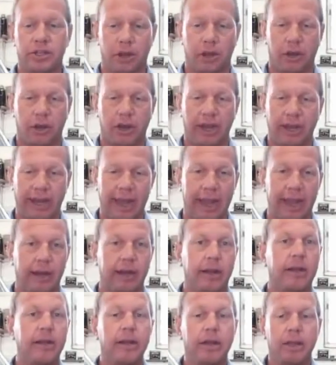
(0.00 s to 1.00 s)
So
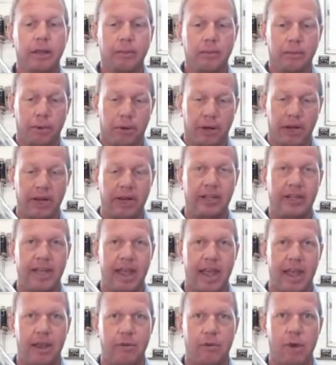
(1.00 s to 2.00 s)
again, put in the
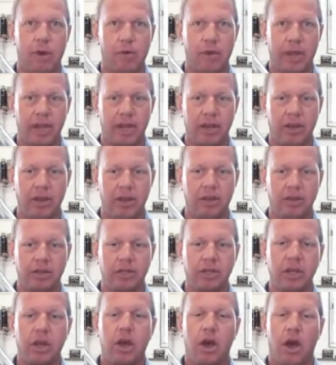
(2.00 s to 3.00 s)
tank what we can
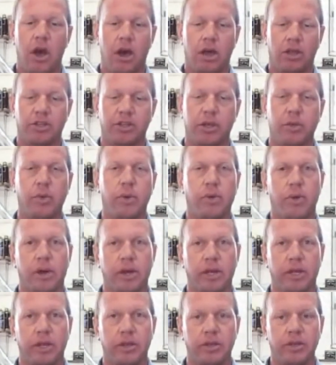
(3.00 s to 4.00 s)
use. Also, we
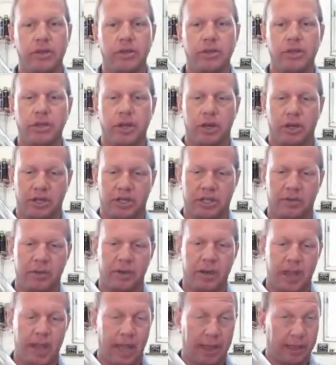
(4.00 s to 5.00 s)
want to use our
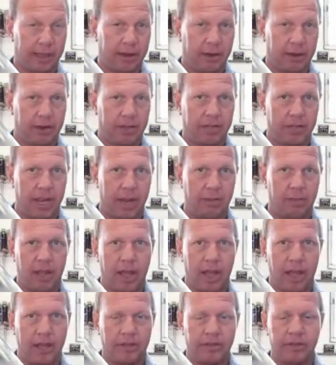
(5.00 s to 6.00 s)
ethanol
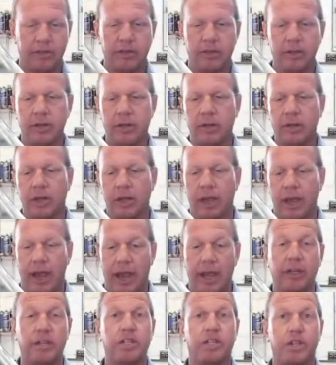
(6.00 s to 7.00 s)
stabilizer
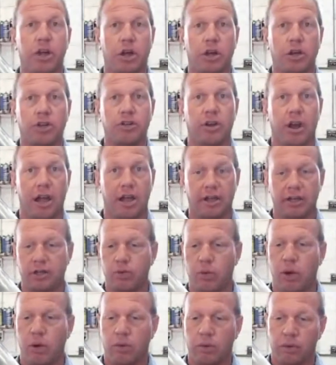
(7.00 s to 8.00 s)
and Startron
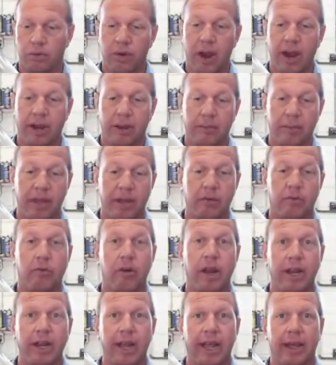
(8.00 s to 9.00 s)
is what we're
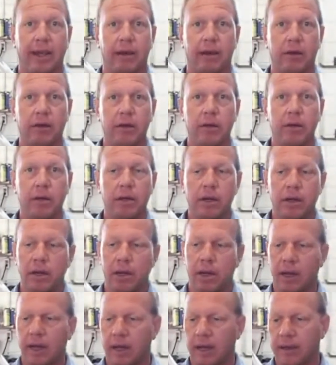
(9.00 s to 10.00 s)
recommending right now.
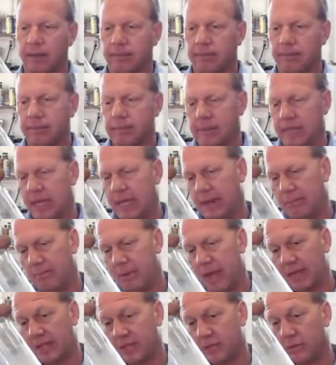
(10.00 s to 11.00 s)
Um,
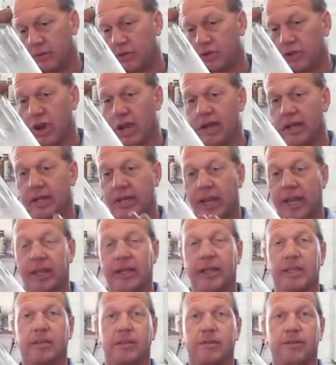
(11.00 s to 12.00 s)
and basically, we're trying to
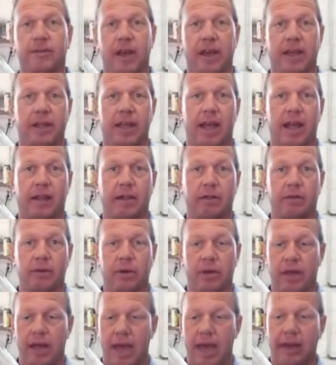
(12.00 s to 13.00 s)
take this effect out of the,
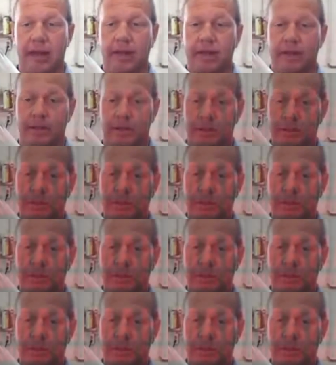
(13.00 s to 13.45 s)
out of